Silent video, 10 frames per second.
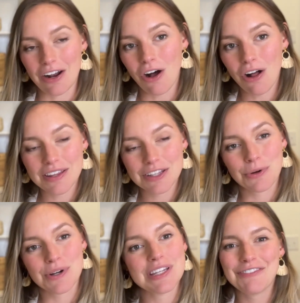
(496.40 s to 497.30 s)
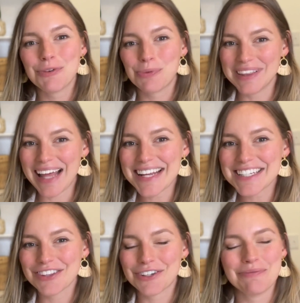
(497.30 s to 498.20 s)
all in the course. If you would like
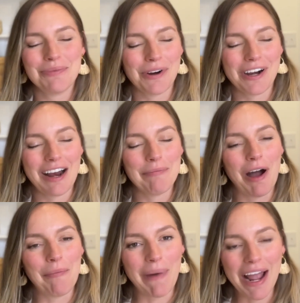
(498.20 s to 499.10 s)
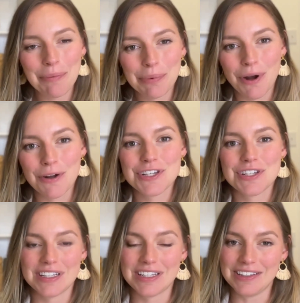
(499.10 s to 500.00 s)
to learn more about my approach
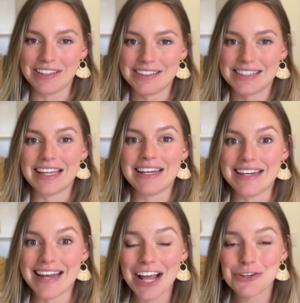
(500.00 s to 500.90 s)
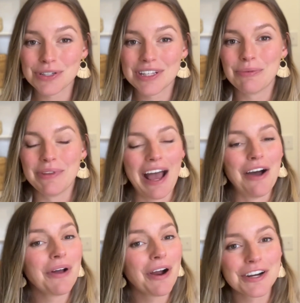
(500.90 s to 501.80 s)
to healing skin naturally
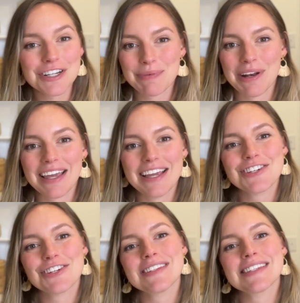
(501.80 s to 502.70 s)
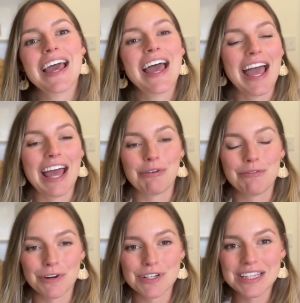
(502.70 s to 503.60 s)
without harsh medications and
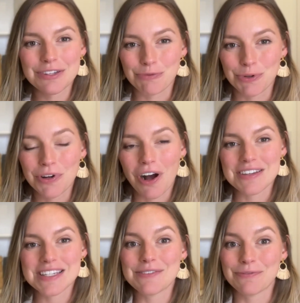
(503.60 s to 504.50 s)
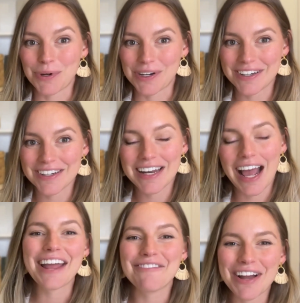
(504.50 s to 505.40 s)
reversing the root causes for good,
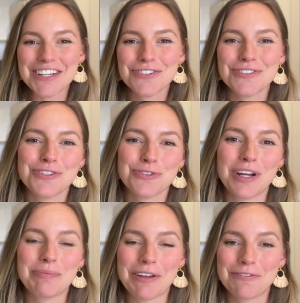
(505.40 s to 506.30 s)
I invite you to join my